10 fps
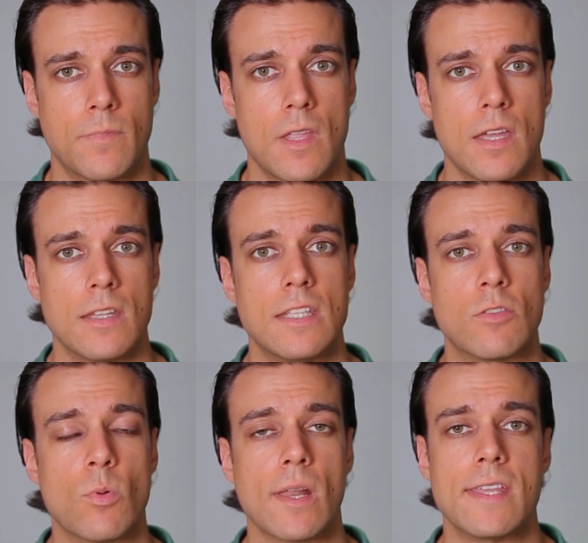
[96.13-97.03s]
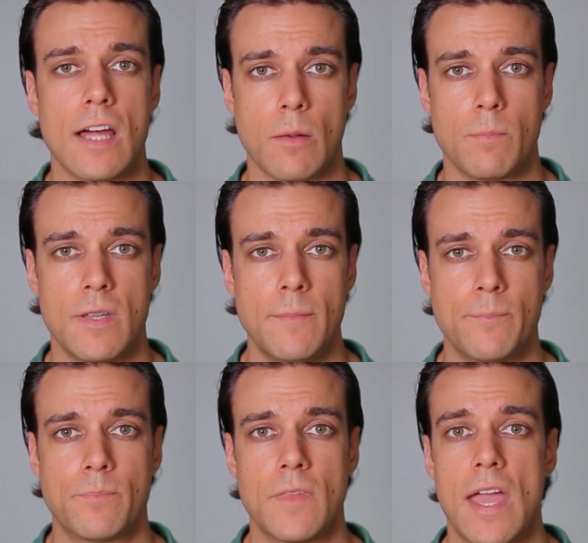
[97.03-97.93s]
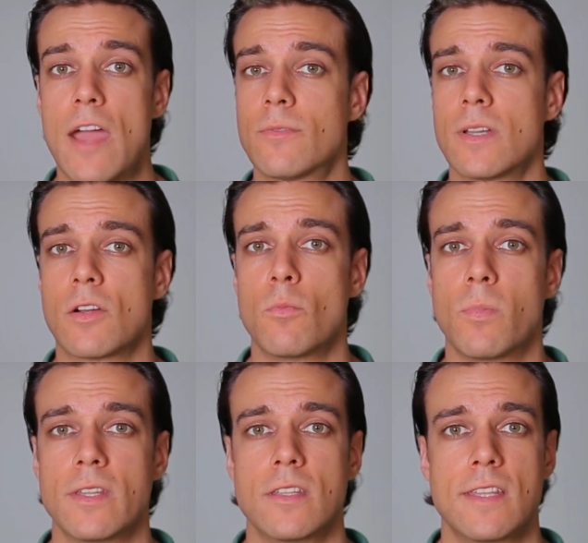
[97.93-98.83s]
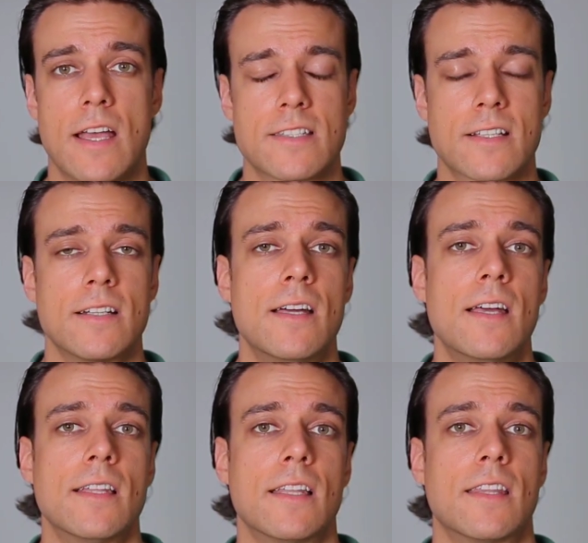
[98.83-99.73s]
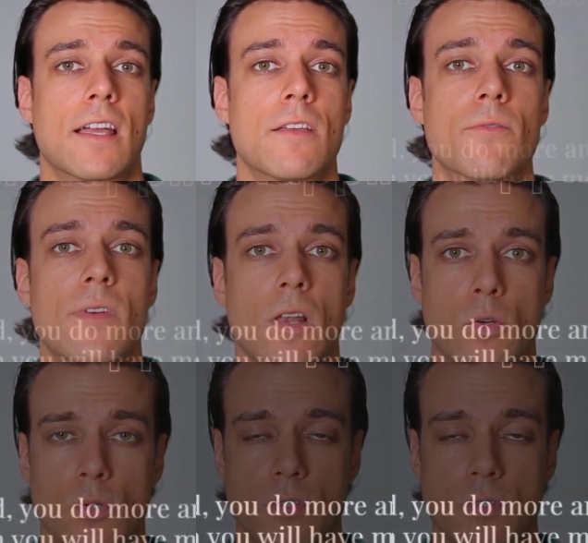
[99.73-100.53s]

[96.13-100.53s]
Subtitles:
that will help me after I complete the task that I can feel good?